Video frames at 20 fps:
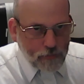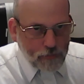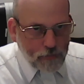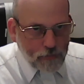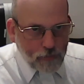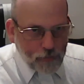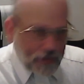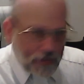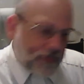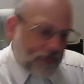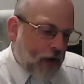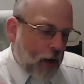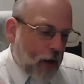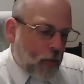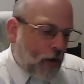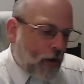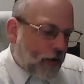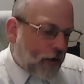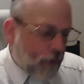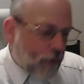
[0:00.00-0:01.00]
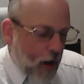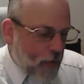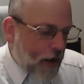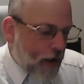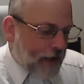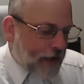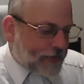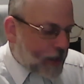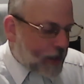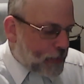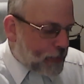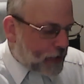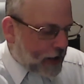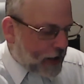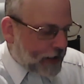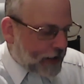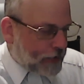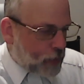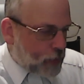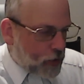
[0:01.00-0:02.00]
But if God wanted robots, he's got
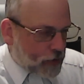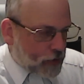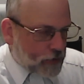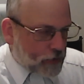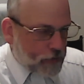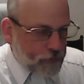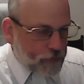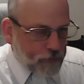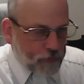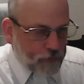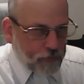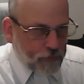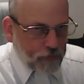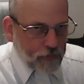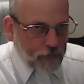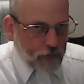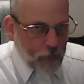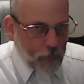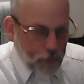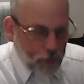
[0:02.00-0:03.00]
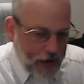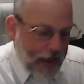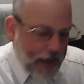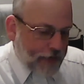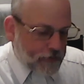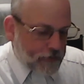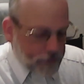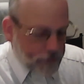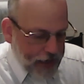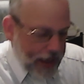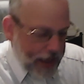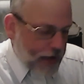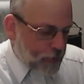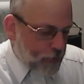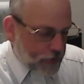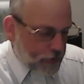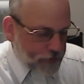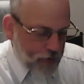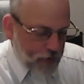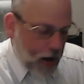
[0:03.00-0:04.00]
plenty in the world. Plants,
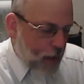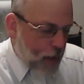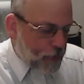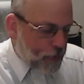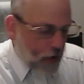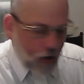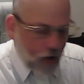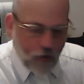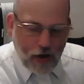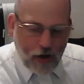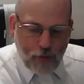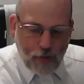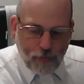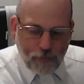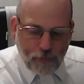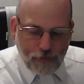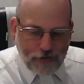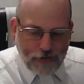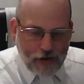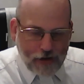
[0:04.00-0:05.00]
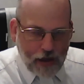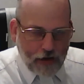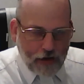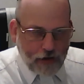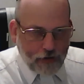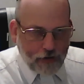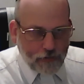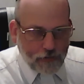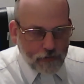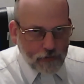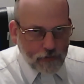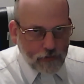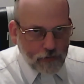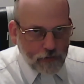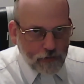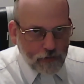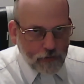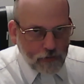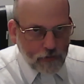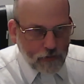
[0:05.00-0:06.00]
animals, they're all programmed DNA.
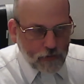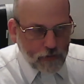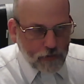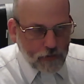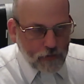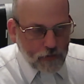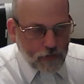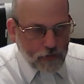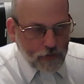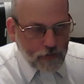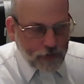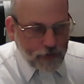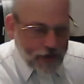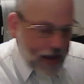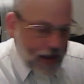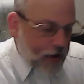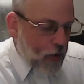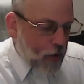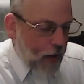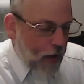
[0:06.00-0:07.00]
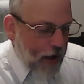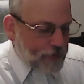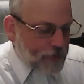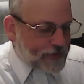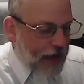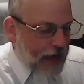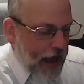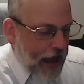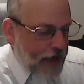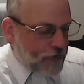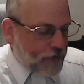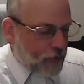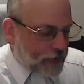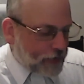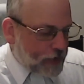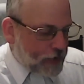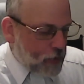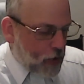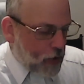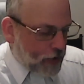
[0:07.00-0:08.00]
They can't go outside of what
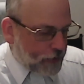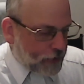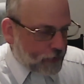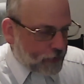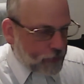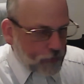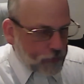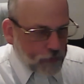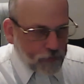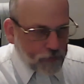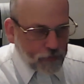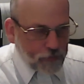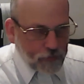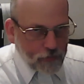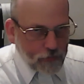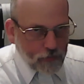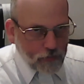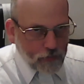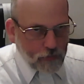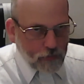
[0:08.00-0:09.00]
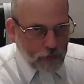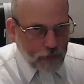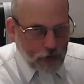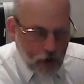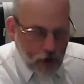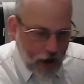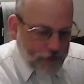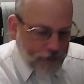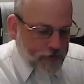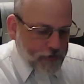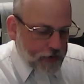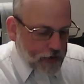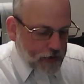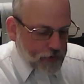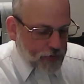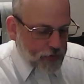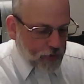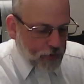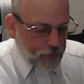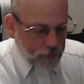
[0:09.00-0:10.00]
they want to do. God's in
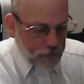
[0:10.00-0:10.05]
control.